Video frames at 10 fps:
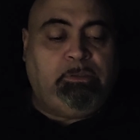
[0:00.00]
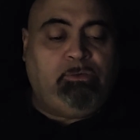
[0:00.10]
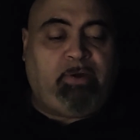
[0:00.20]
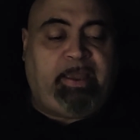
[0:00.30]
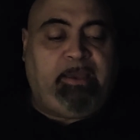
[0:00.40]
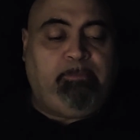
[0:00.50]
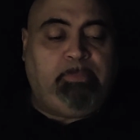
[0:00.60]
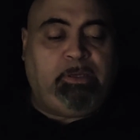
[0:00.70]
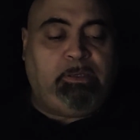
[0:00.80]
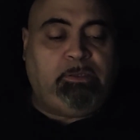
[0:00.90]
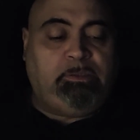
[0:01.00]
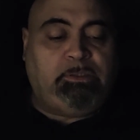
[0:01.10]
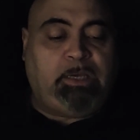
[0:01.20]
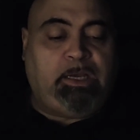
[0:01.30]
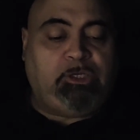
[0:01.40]
Graham,
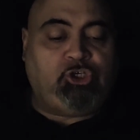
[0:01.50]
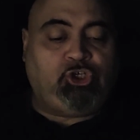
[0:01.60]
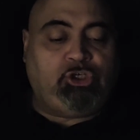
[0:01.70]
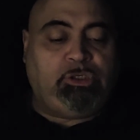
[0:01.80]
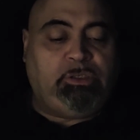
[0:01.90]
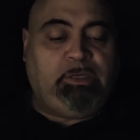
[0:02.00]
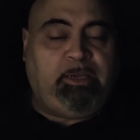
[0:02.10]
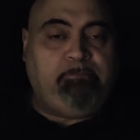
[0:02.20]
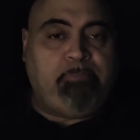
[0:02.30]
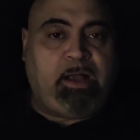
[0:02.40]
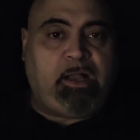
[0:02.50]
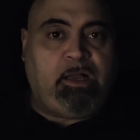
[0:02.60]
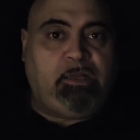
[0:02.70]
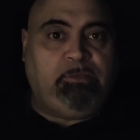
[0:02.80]
Tahash, and Makkah.